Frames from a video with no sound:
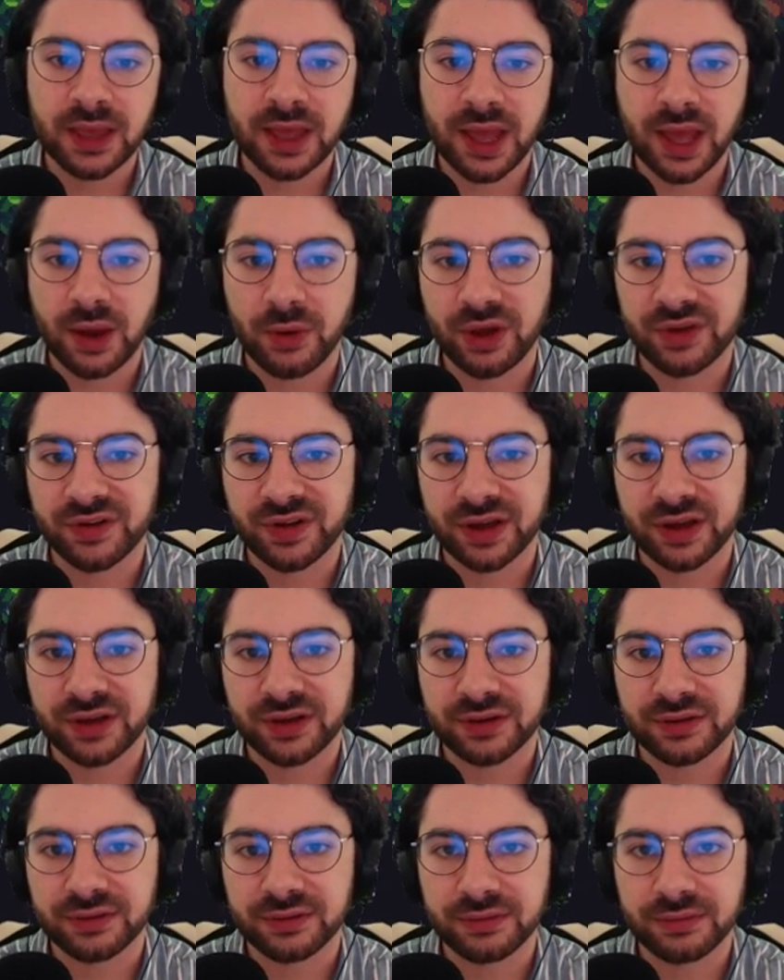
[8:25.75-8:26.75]
However,
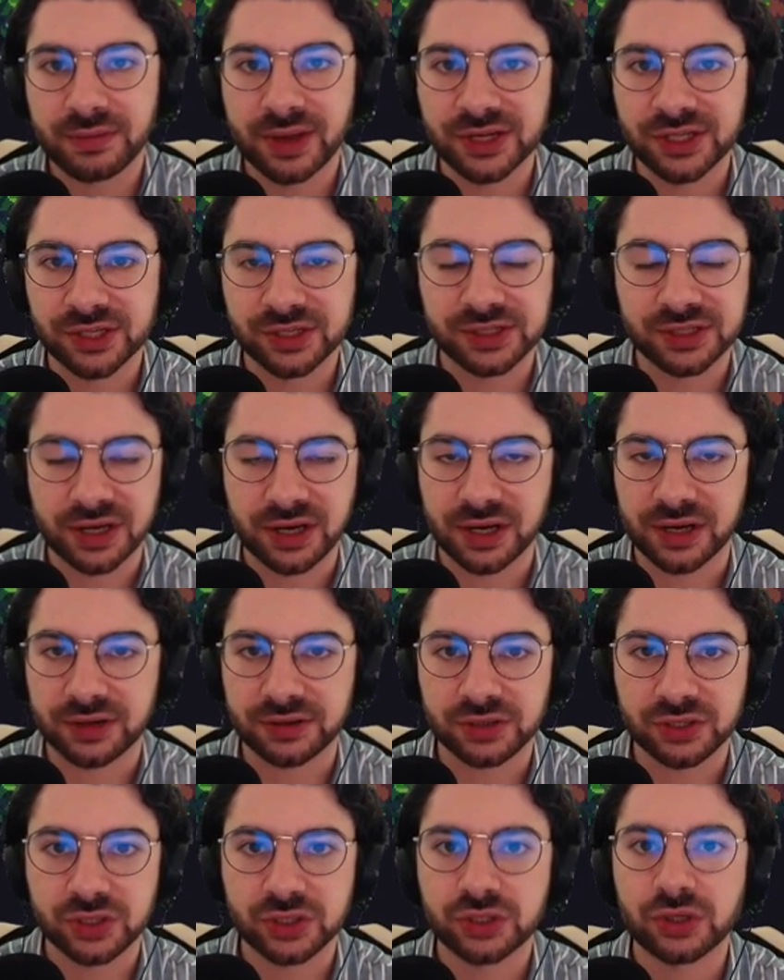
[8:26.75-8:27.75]
meshes are
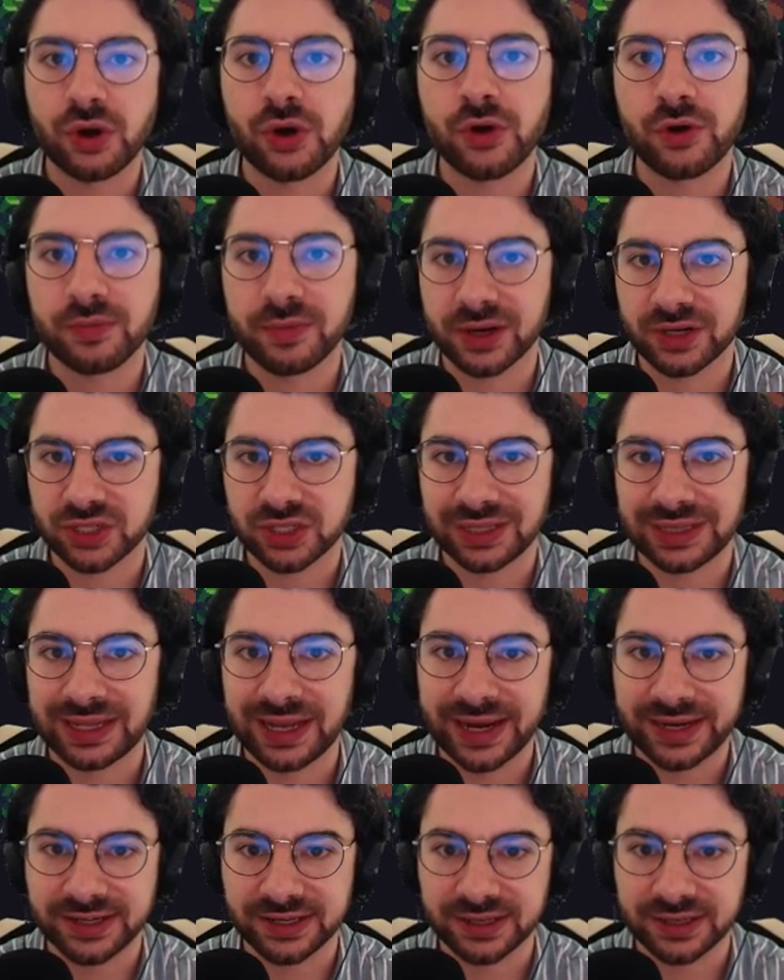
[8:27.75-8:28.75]
so much
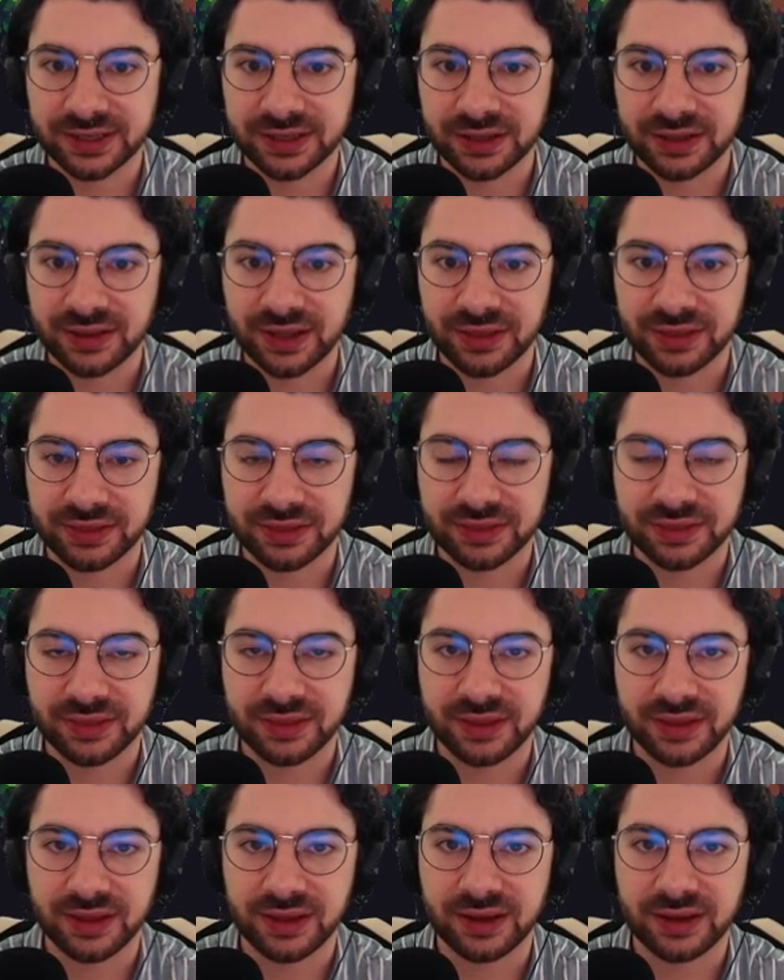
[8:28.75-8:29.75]
lighter that
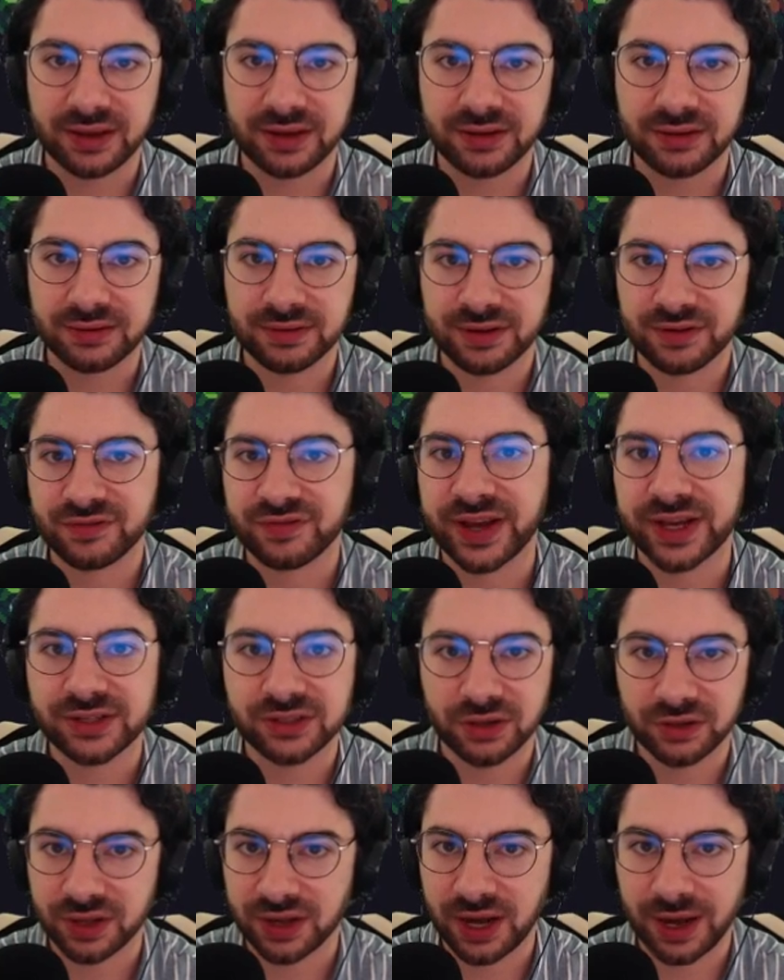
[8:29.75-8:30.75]
the effect
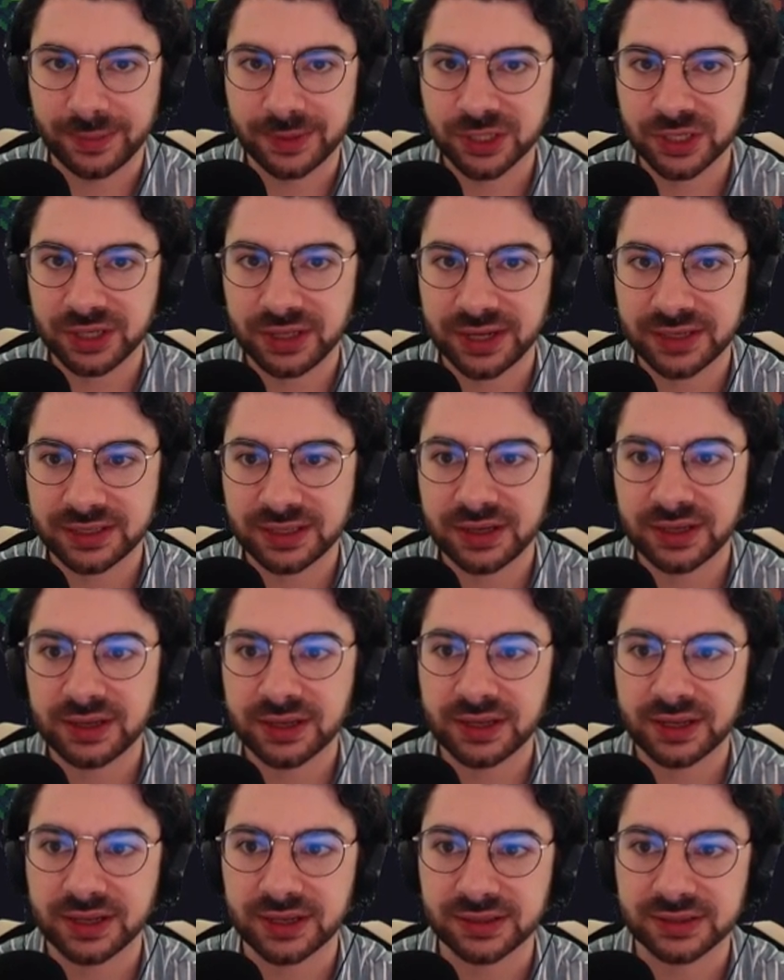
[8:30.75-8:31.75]
on the garbage collector
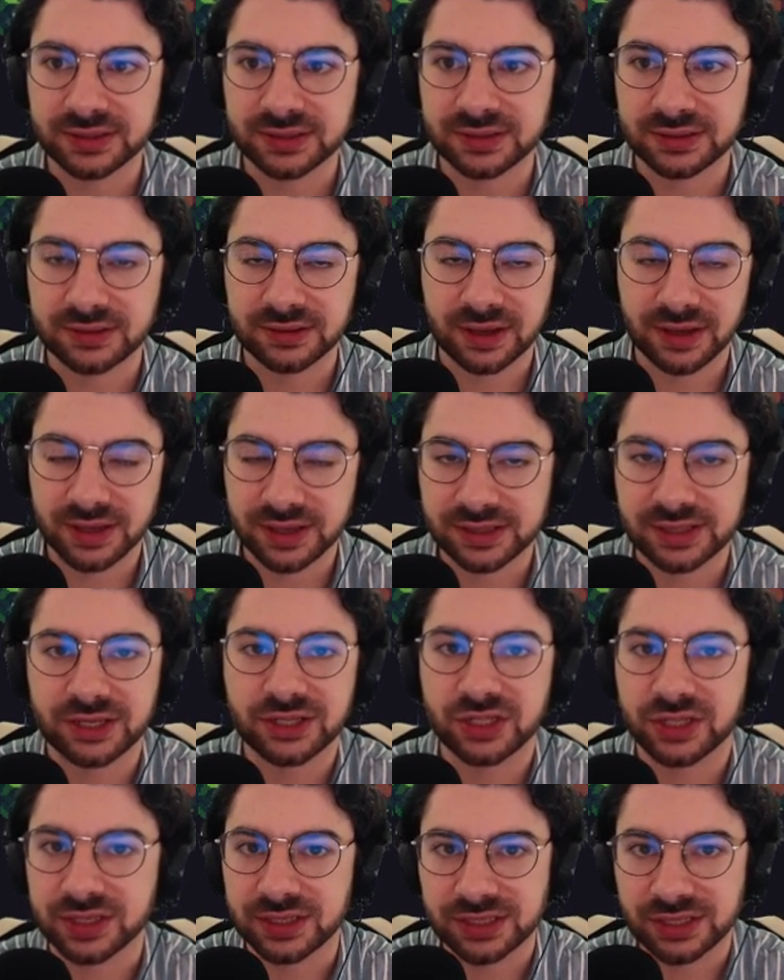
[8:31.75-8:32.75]
is uh,
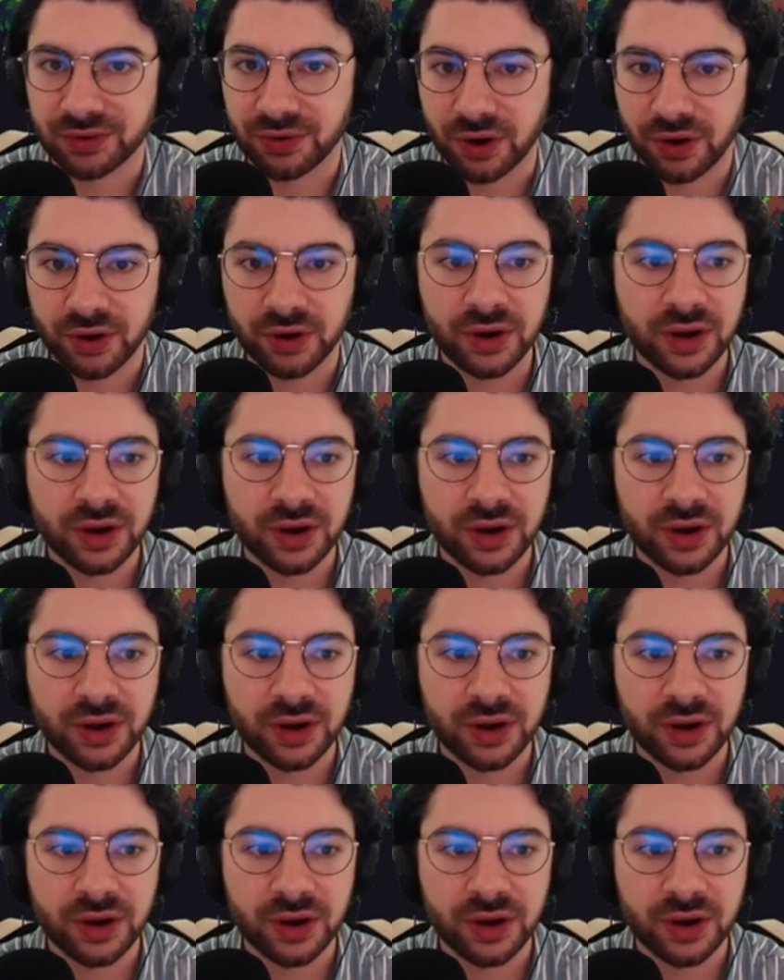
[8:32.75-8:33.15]
essentially zero.